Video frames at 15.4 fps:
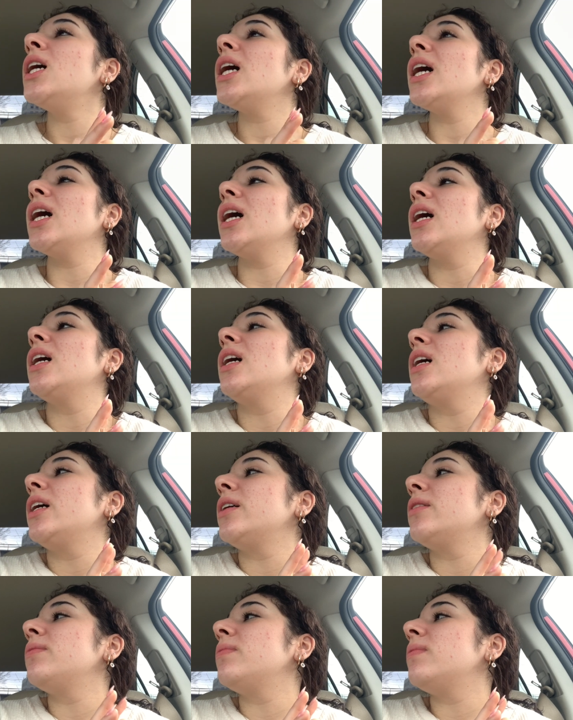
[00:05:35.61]

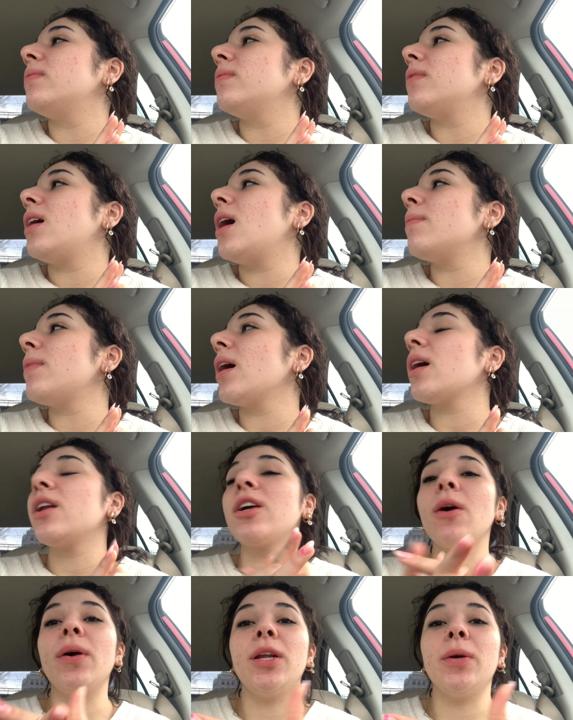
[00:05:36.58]
Um, I'm not gonna
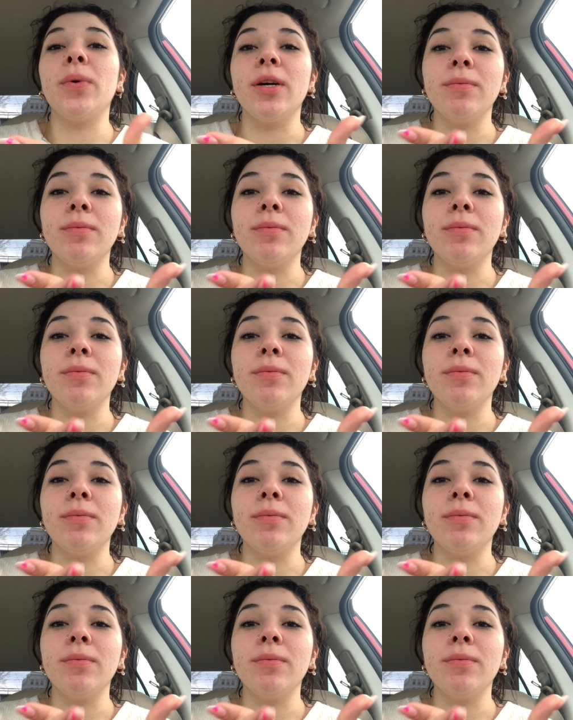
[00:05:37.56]
go anywhere.